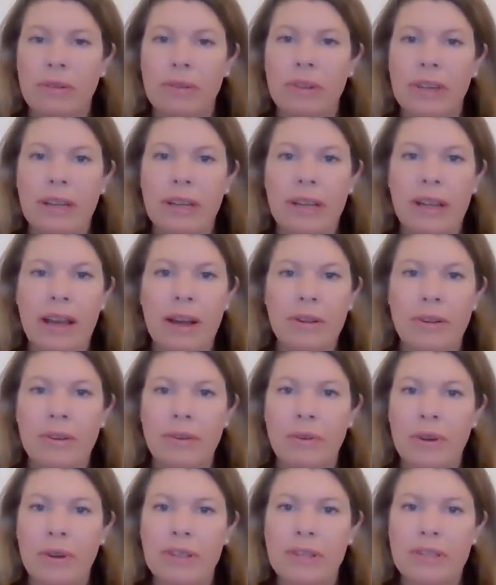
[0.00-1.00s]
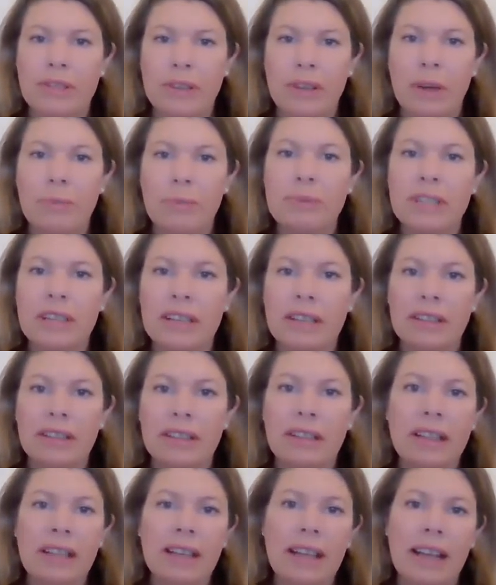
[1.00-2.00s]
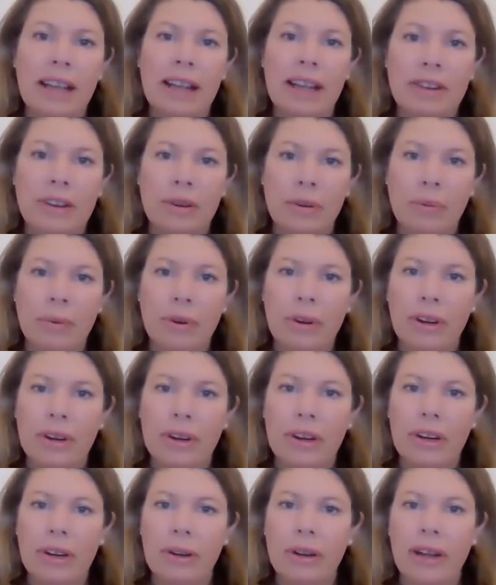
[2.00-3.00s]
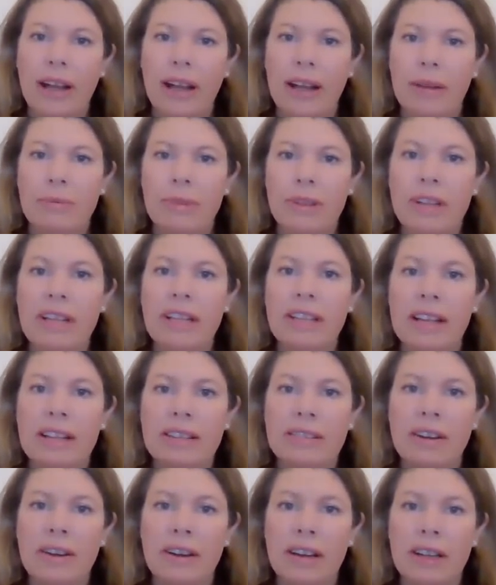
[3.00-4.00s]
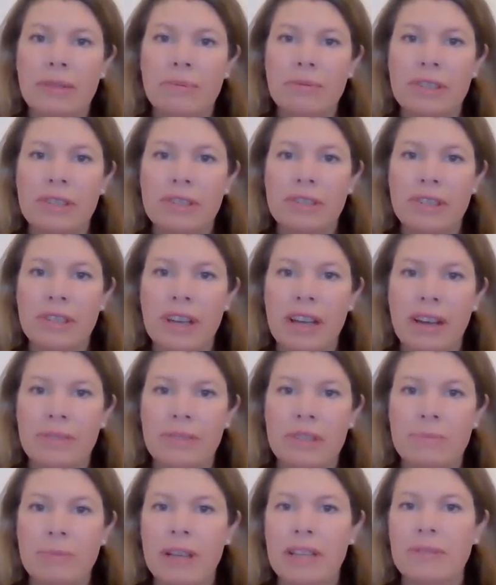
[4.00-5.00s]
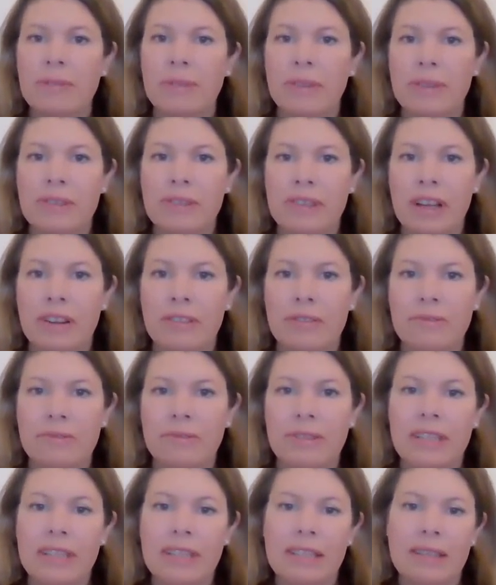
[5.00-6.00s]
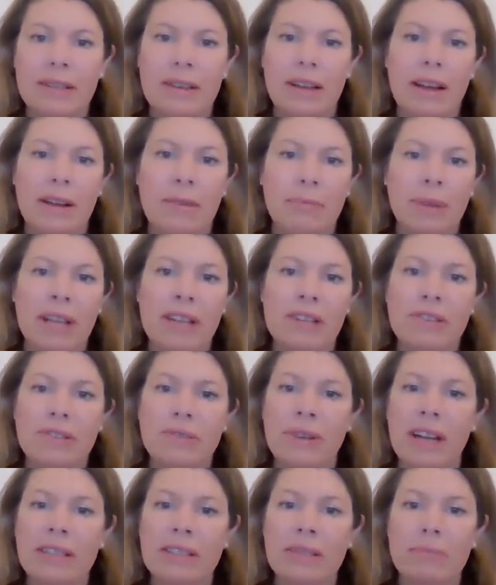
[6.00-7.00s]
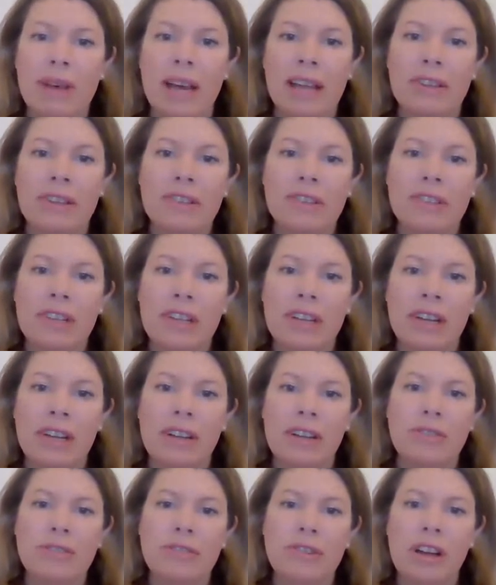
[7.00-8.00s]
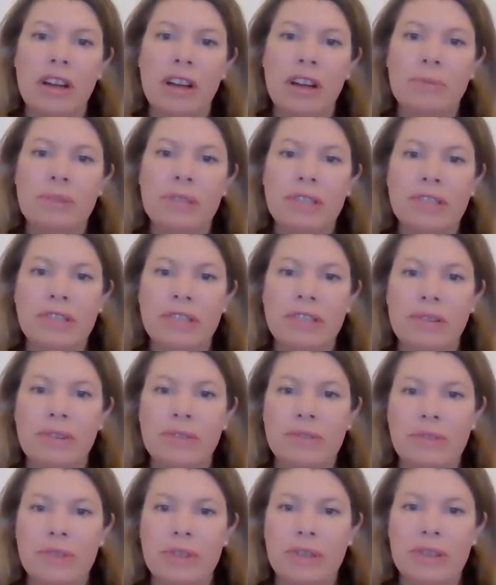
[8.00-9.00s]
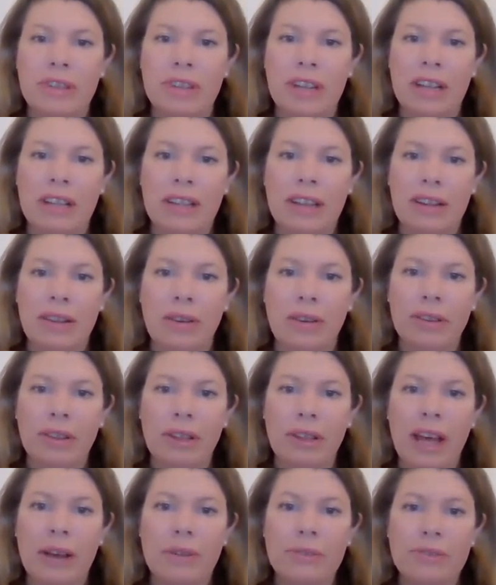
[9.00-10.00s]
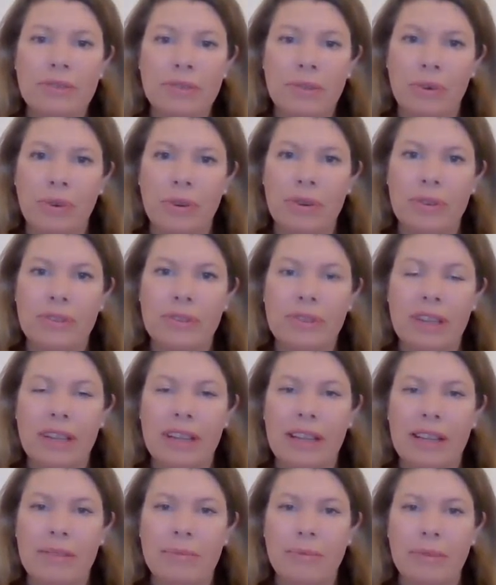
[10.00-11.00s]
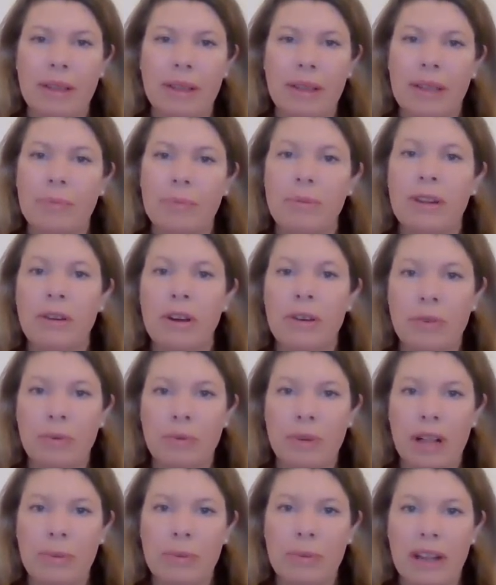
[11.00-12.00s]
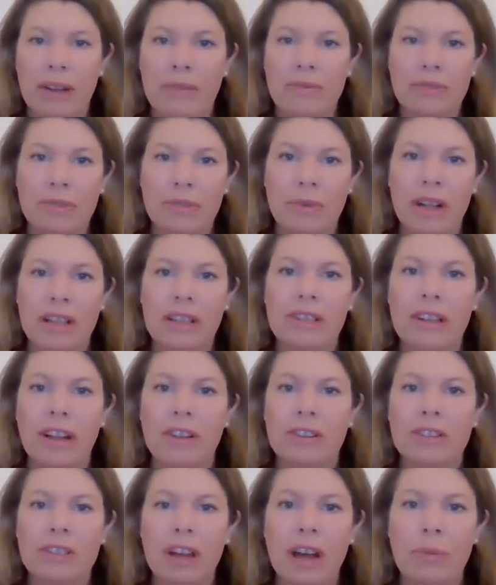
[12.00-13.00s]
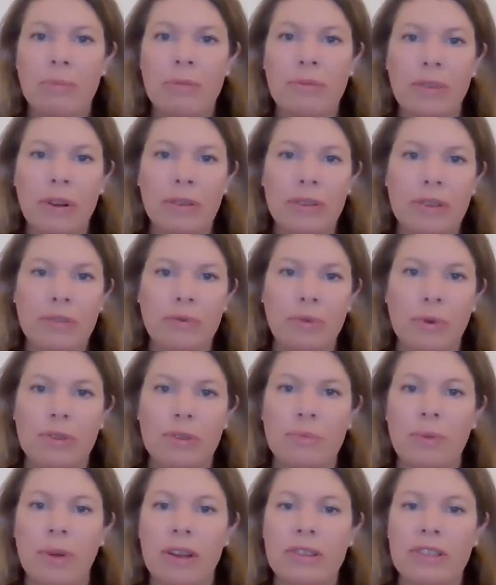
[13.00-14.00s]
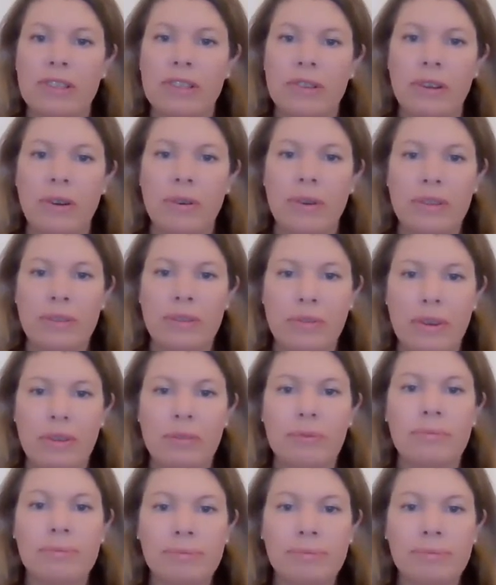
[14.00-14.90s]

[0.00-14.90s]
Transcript: look at how you're going to upskill in your work. You need that time just to have space for yourself, because trying to manage jobs and children and all the house chores can get a bit overwhelming after a while, on top of all the divorce process you're going through.